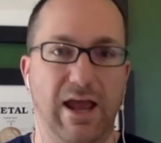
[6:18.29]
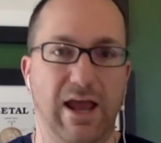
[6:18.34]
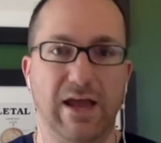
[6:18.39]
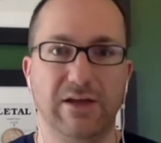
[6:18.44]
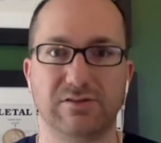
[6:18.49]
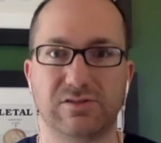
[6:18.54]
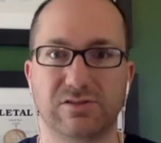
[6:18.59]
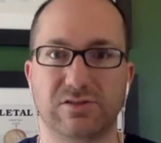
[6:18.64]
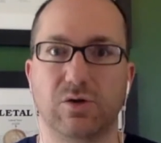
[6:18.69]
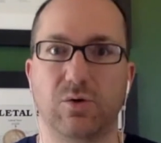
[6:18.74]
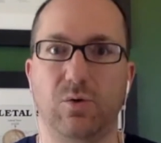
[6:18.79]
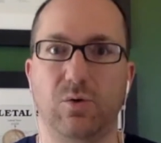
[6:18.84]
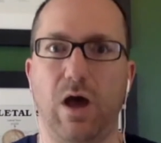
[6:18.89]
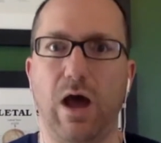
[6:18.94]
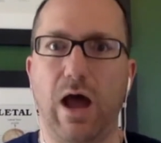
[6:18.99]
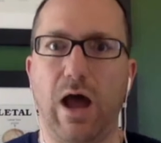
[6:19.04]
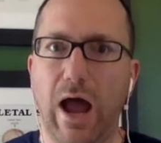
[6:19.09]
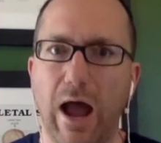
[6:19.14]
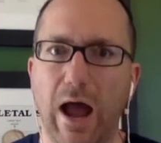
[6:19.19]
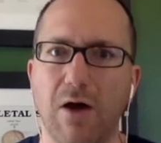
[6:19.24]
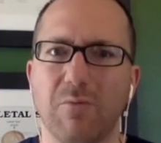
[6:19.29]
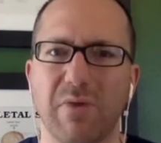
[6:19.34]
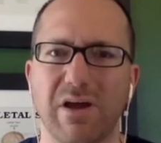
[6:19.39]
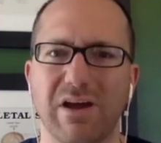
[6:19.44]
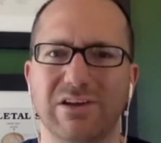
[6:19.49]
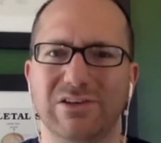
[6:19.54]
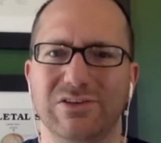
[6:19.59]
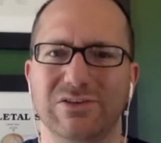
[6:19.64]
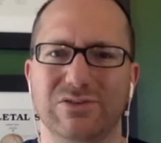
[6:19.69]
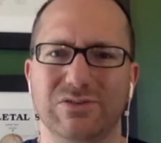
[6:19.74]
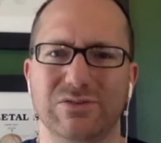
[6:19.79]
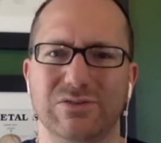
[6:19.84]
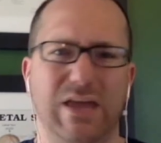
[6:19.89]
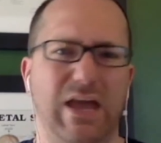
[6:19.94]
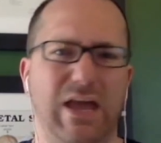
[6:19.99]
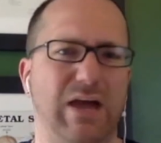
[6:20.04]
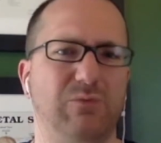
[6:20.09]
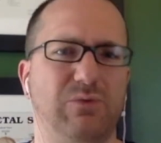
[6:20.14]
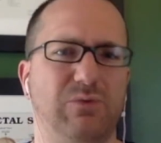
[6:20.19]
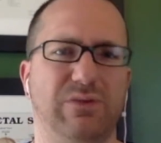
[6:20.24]
And so how might you do
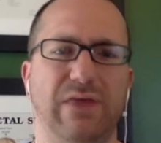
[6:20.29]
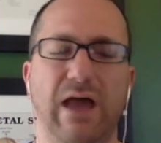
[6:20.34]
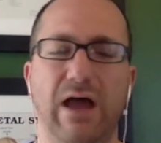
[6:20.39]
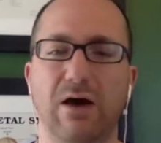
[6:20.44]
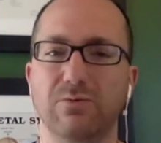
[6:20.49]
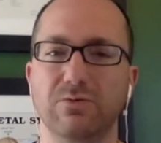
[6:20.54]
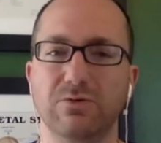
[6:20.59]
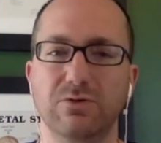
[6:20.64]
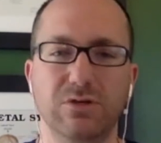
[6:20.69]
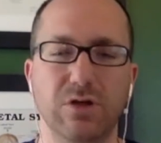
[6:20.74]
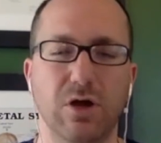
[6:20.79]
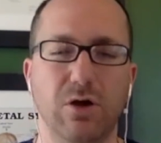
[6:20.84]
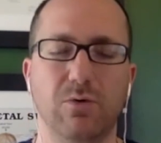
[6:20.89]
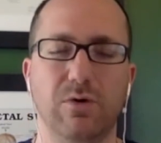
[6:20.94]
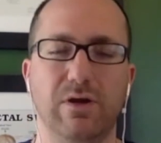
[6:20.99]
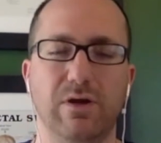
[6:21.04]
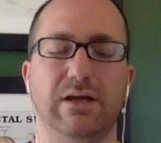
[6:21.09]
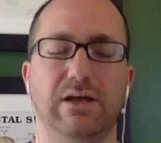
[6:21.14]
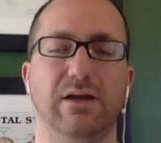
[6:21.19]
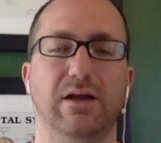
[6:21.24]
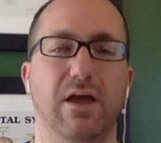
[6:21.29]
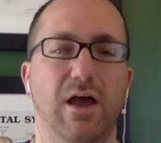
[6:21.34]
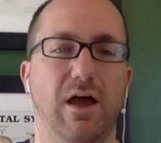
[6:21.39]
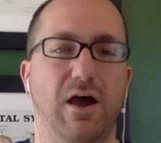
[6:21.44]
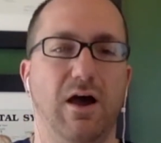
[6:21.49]
that without knowing